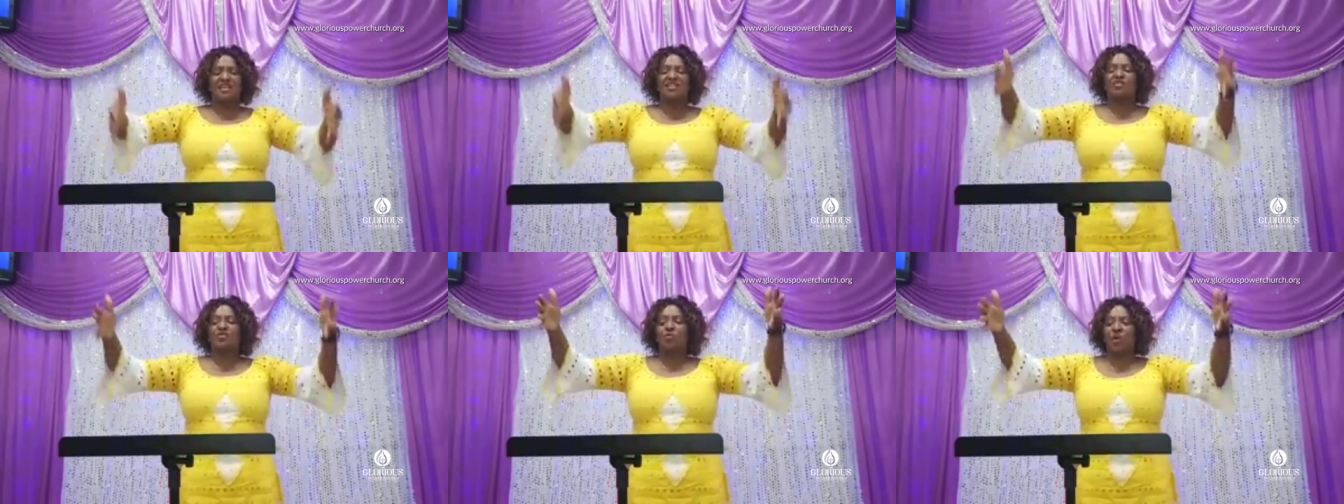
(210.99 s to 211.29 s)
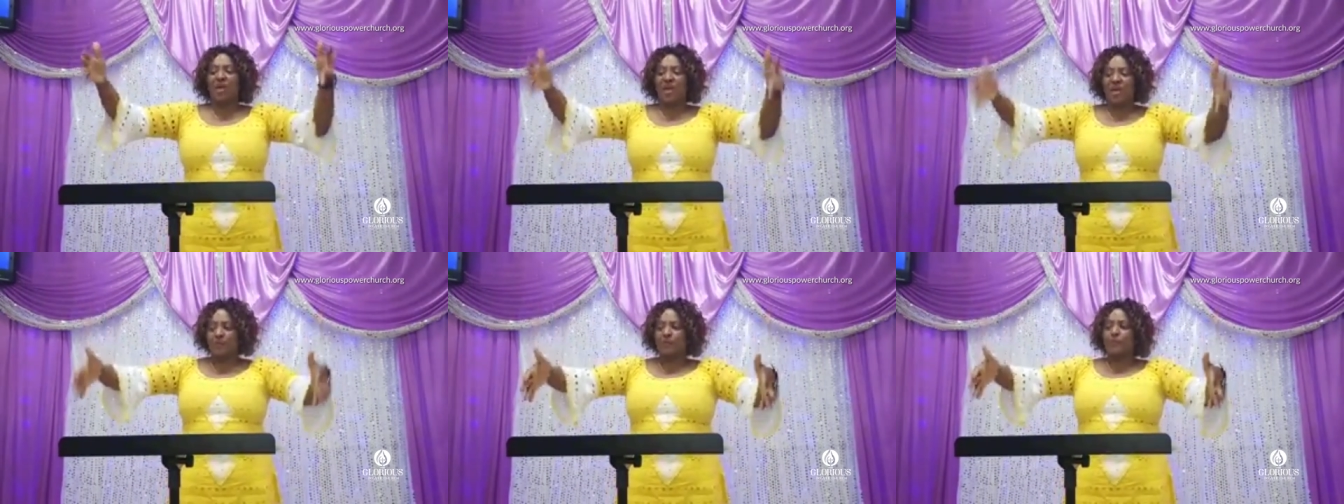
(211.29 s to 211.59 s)
is
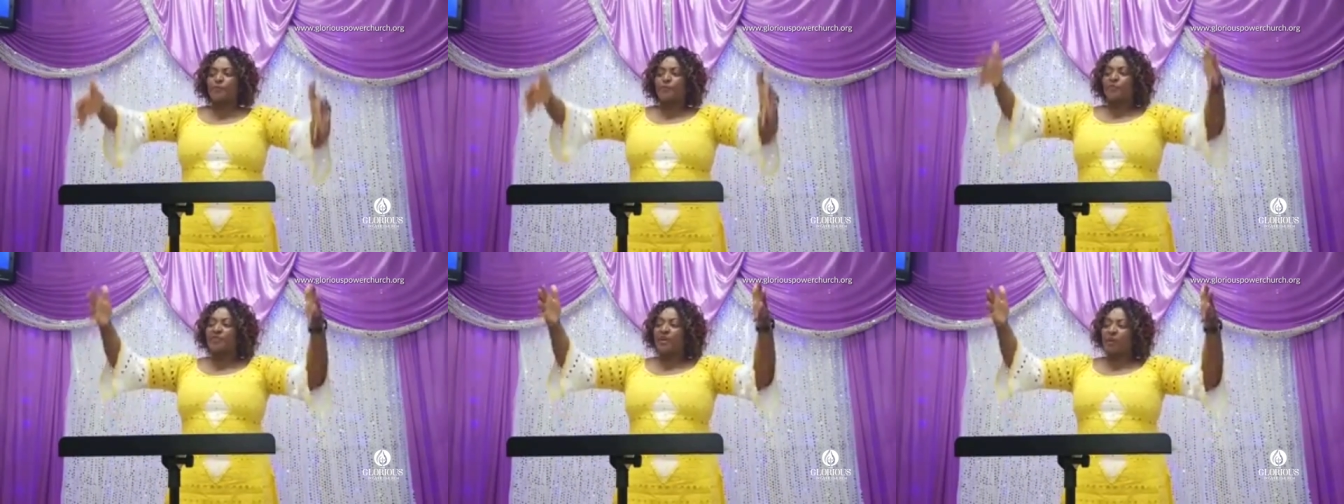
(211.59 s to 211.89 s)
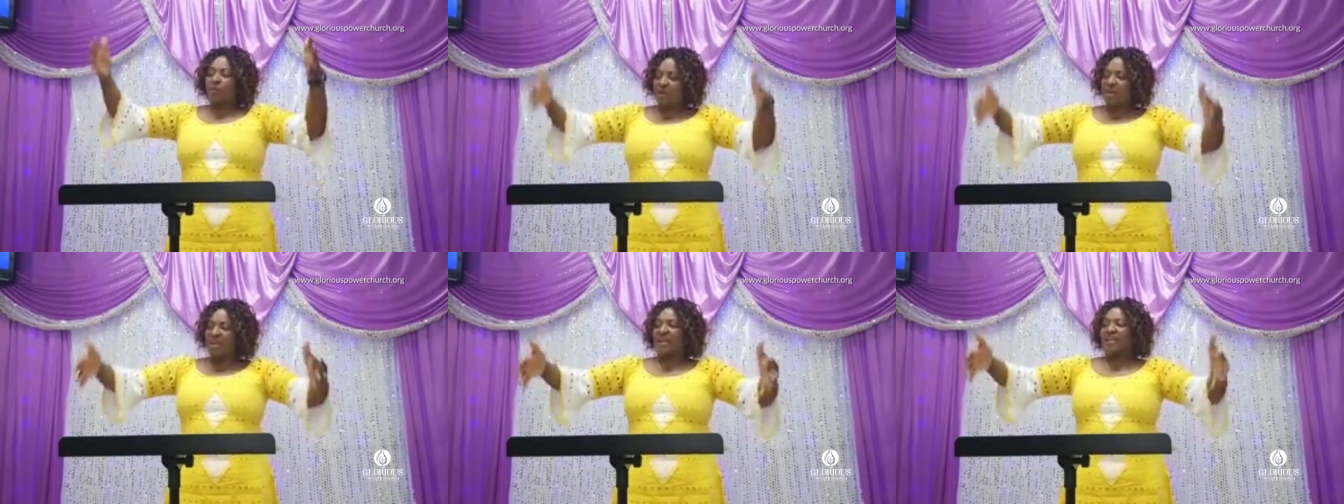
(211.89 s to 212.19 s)
where
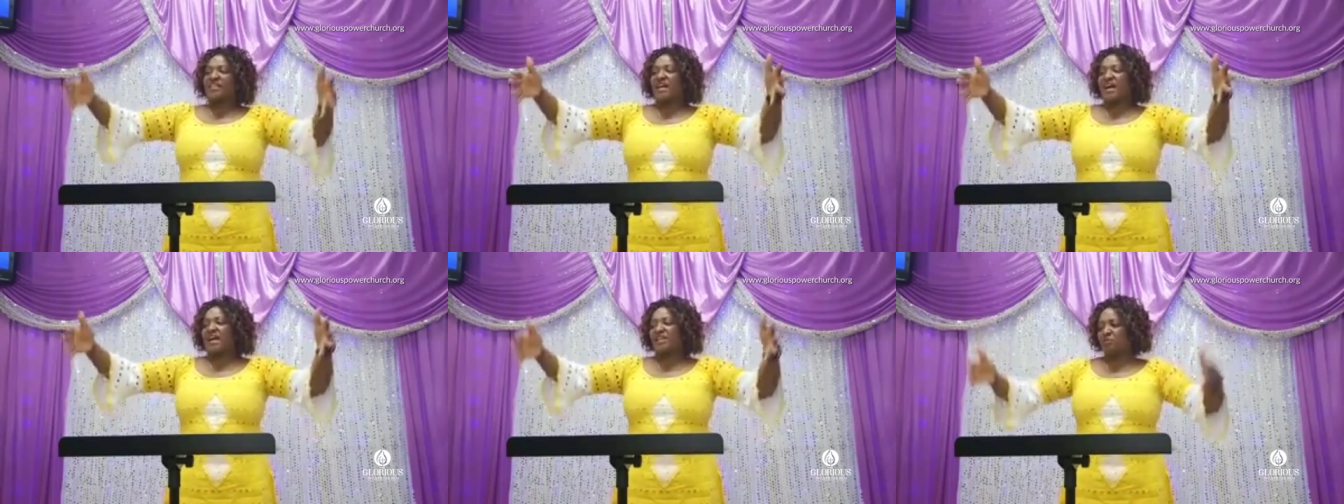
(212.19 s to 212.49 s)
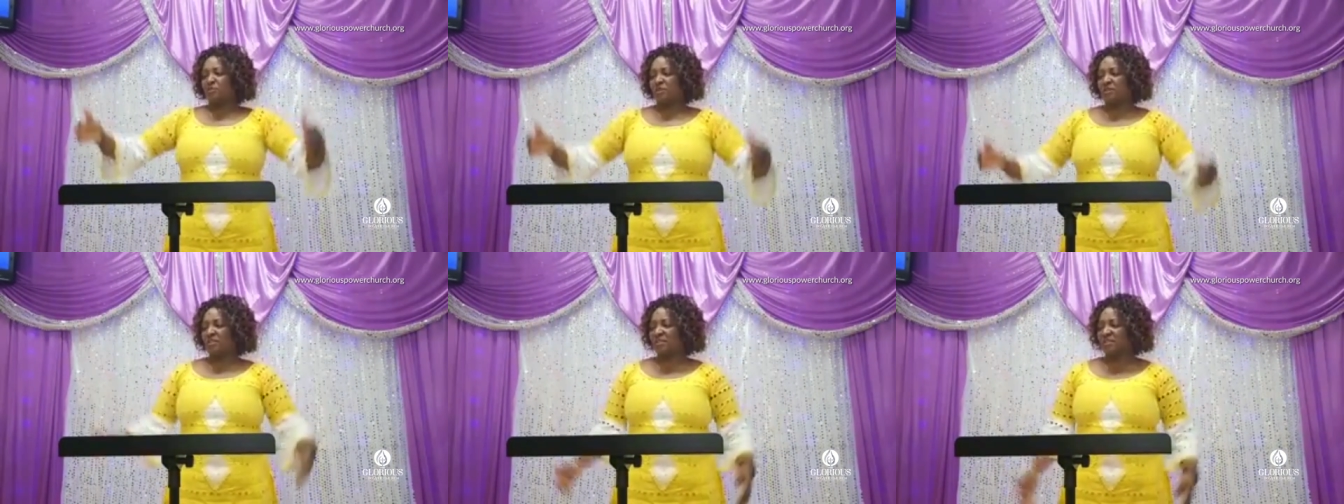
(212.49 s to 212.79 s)
the way it
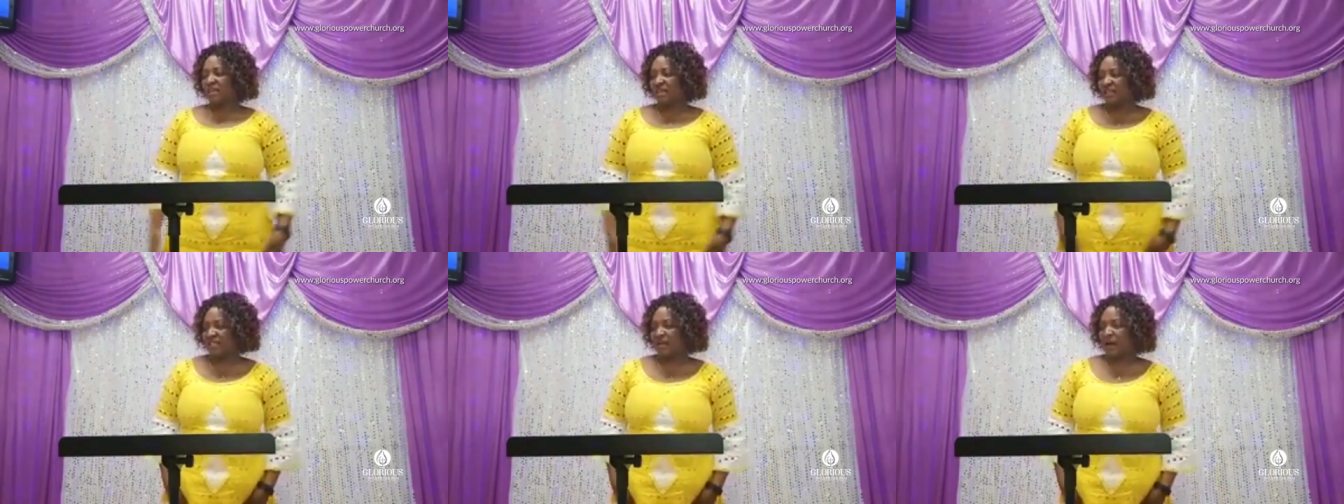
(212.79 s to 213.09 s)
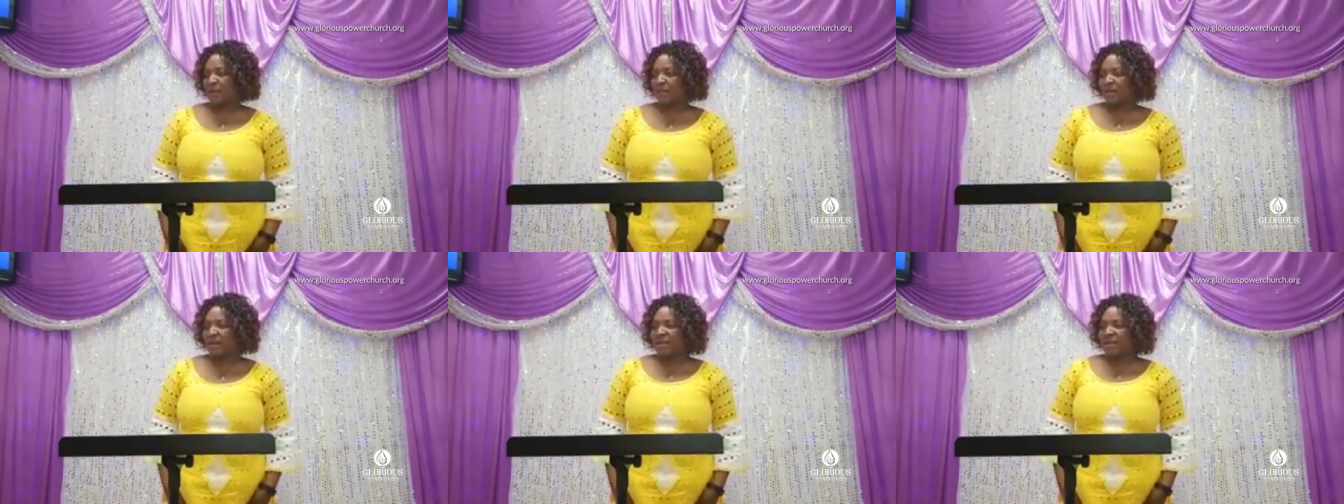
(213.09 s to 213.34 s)
has been set up.